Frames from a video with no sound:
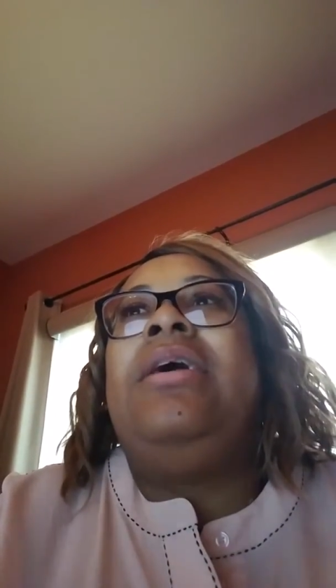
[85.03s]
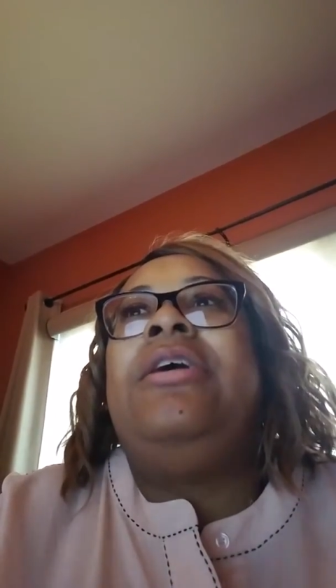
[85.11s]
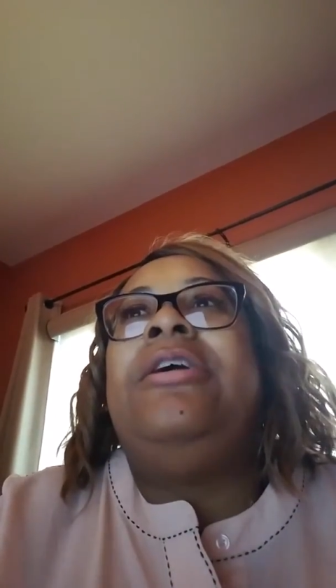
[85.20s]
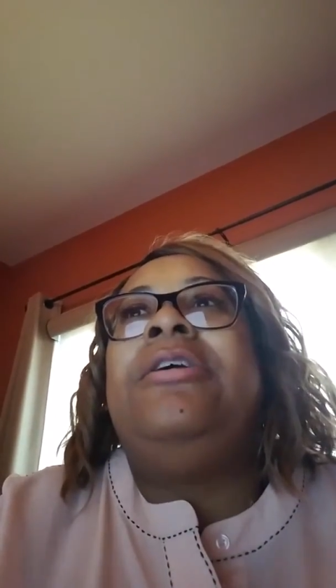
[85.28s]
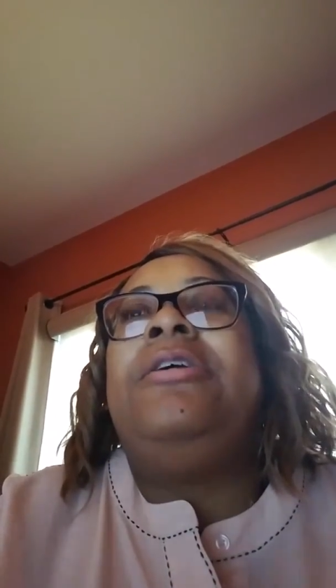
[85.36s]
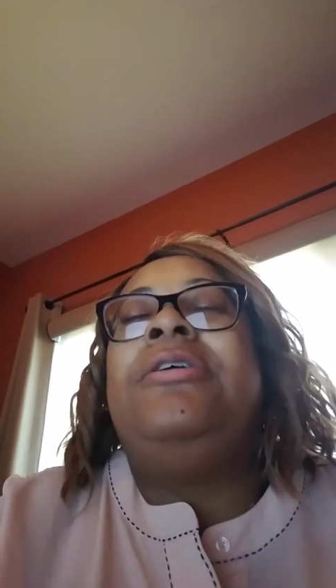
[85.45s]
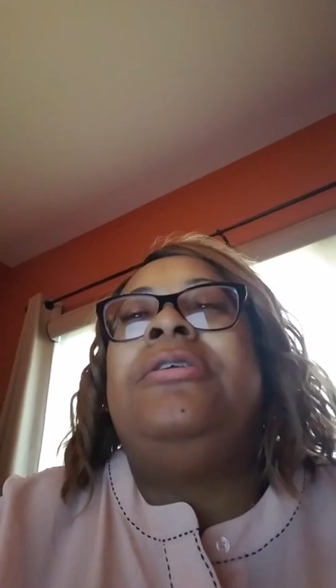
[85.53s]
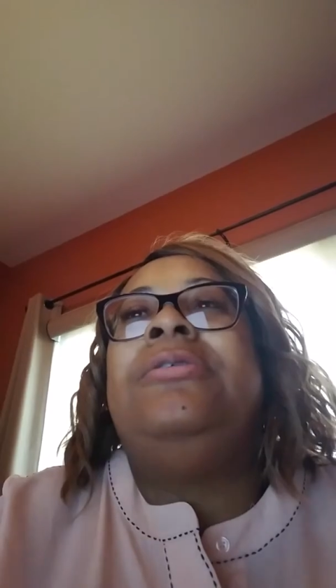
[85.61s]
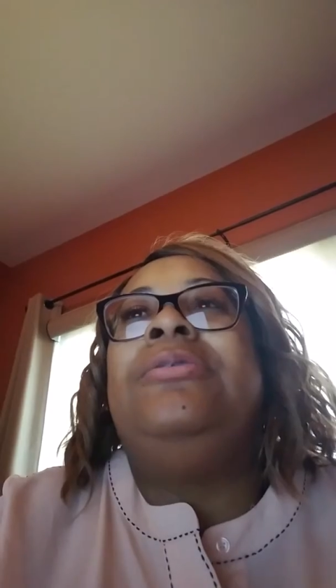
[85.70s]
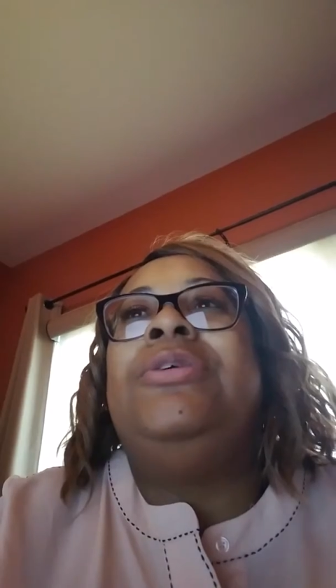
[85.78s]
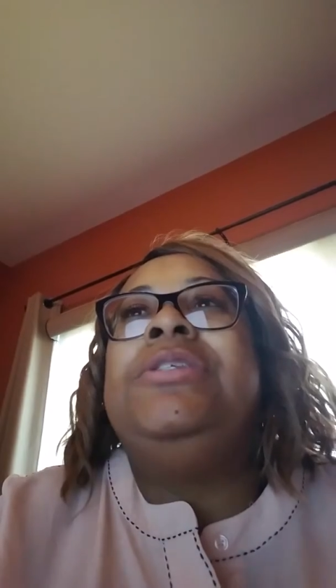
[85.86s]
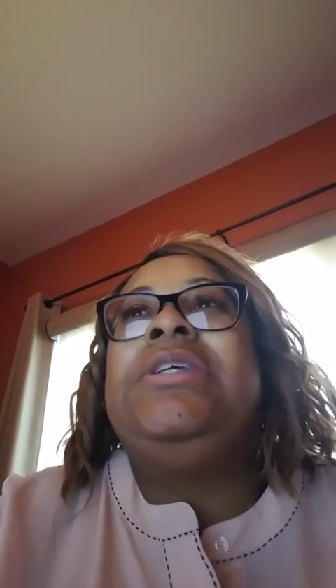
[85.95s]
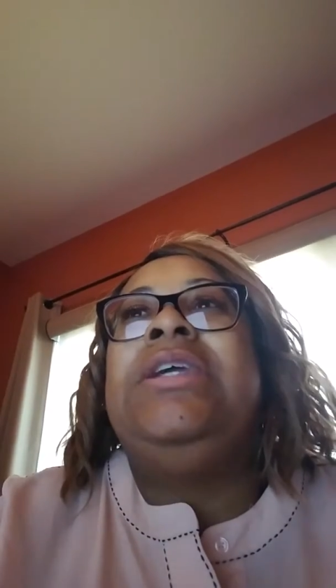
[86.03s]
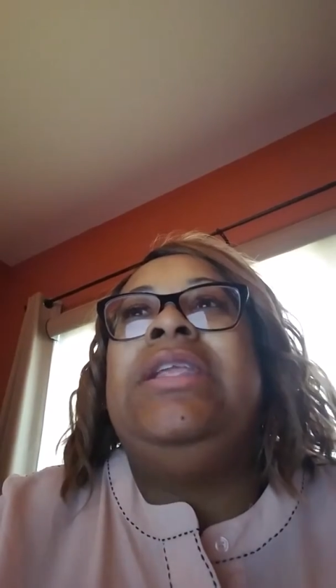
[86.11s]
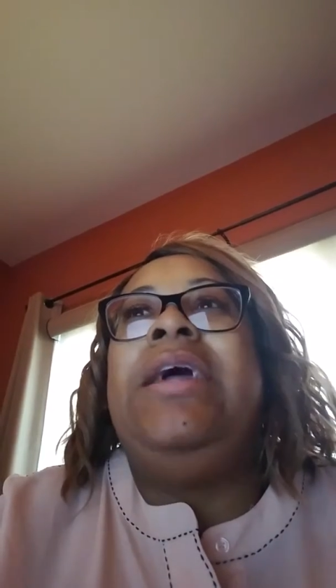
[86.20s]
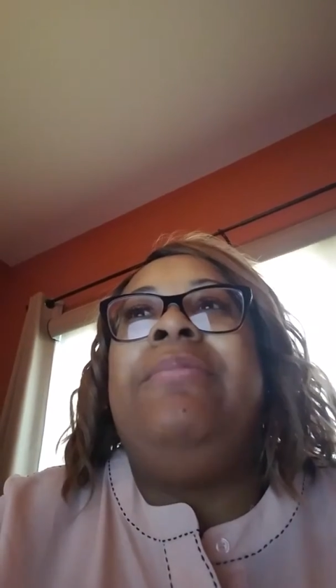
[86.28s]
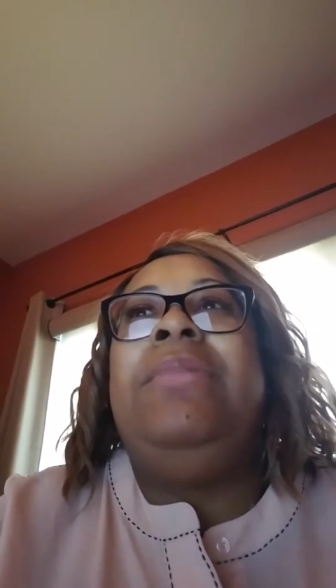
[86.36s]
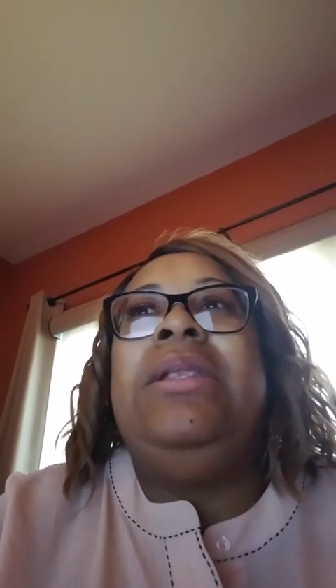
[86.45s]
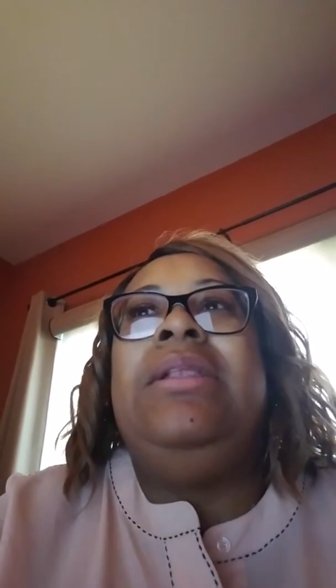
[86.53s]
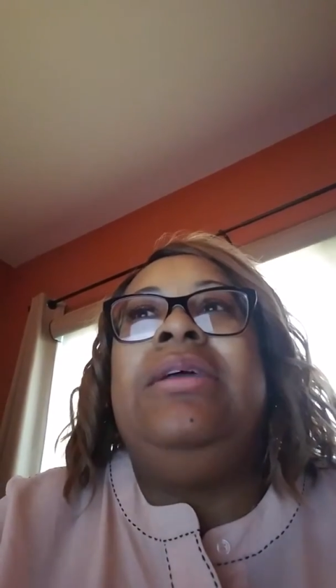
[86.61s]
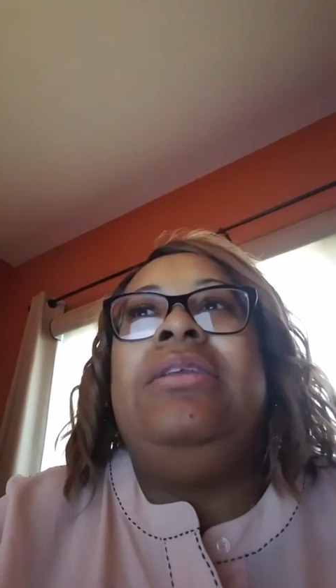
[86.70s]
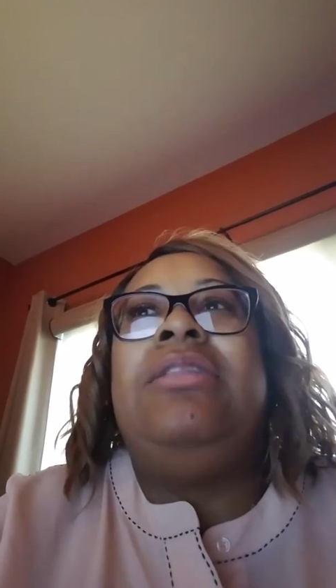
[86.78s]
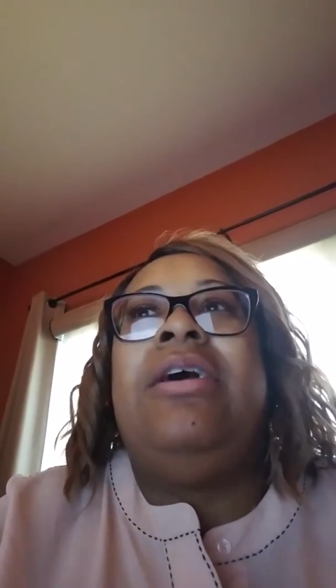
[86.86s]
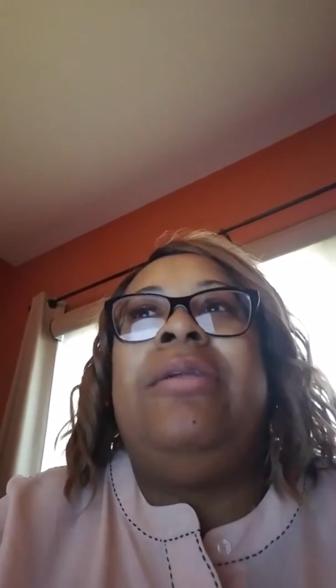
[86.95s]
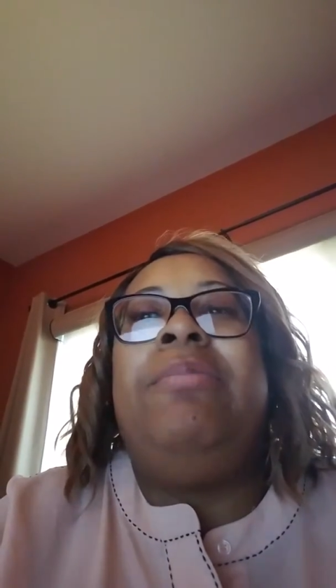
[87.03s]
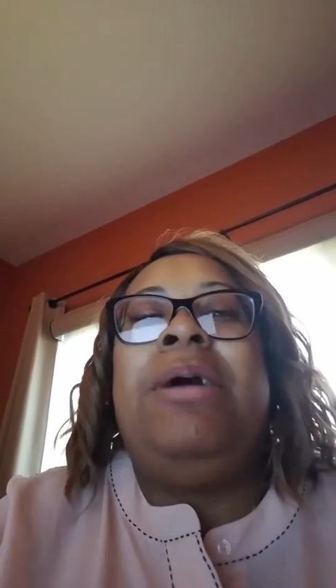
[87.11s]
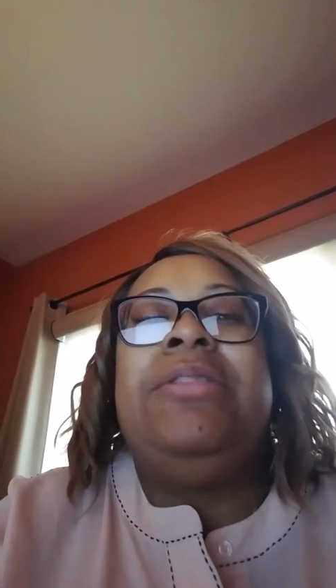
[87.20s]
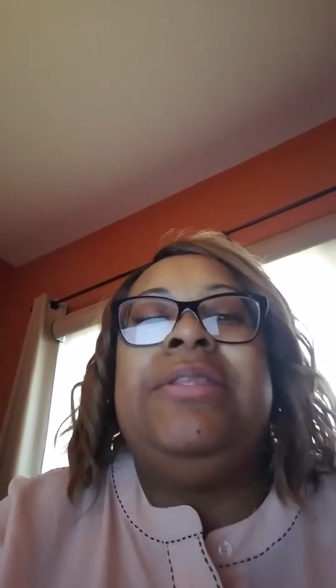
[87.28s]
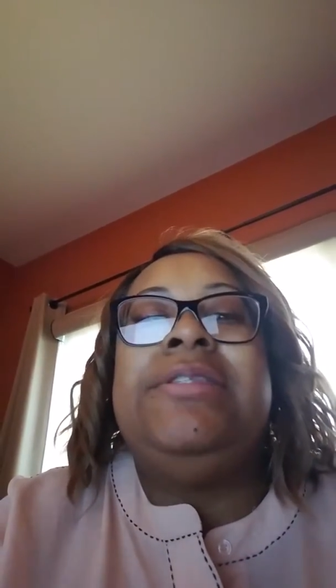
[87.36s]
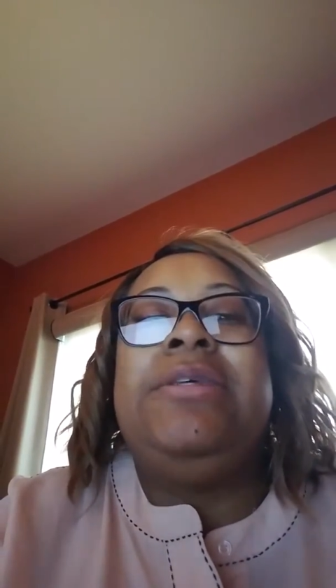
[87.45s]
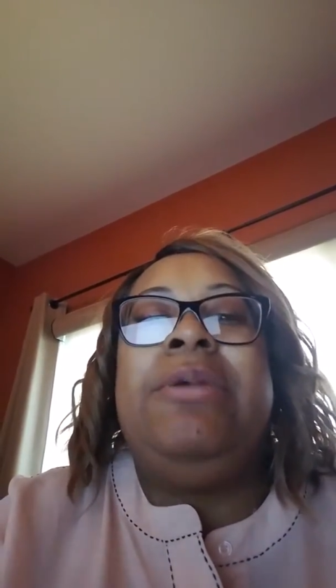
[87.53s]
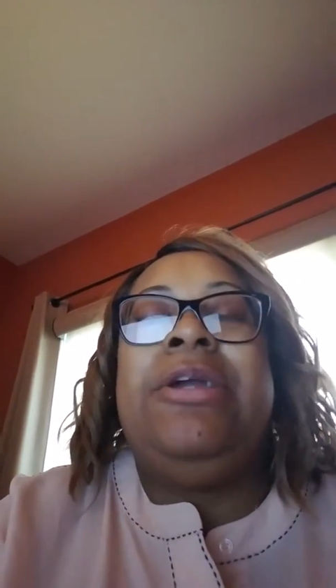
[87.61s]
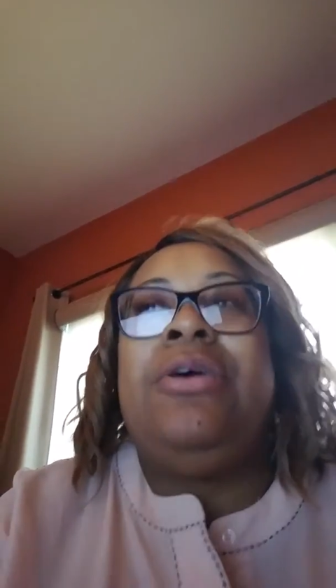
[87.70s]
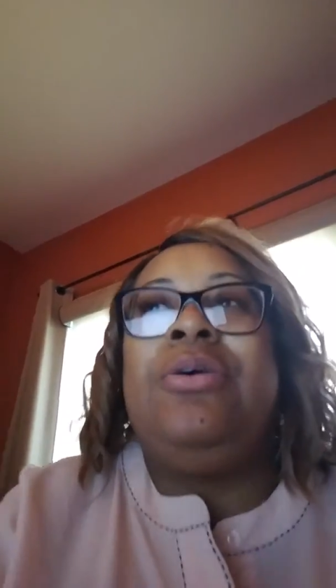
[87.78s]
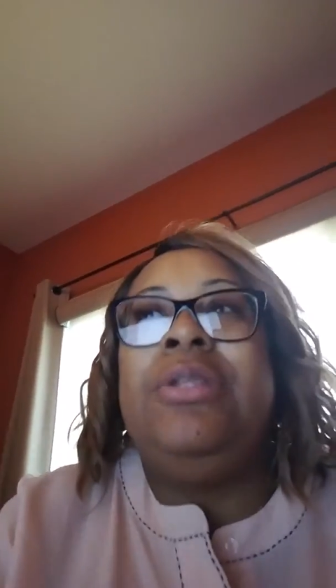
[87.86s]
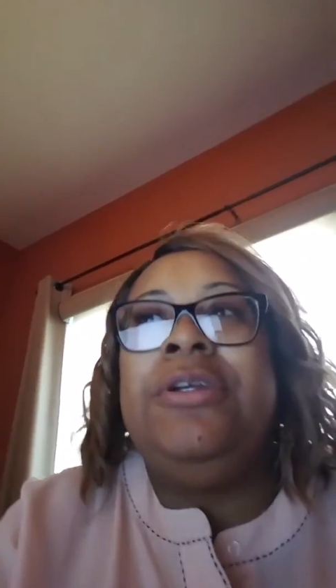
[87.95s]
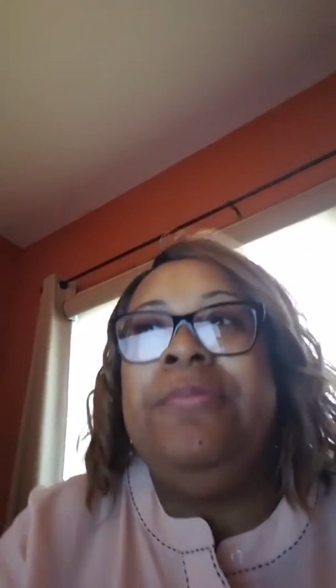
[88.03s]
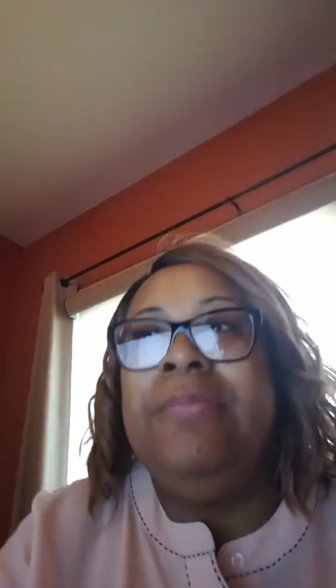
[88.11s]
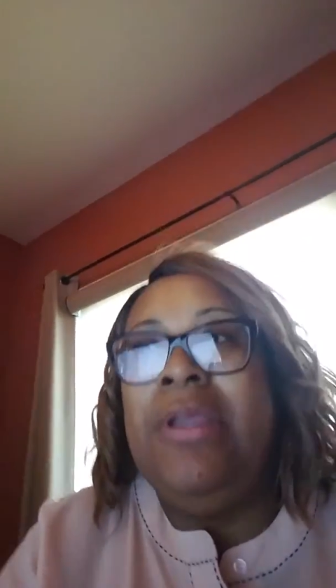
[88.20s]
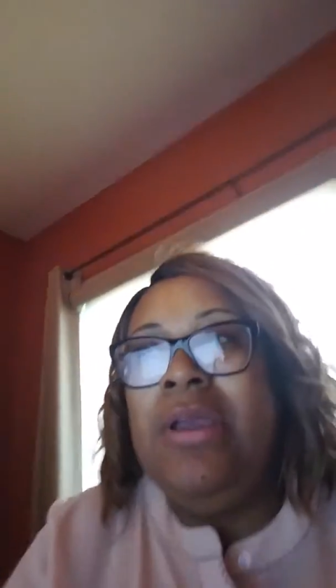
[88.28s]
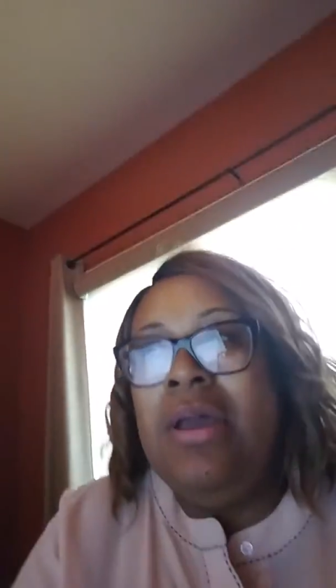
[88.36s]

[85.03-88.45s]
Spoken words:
once again, I immediately thought about the semicolon.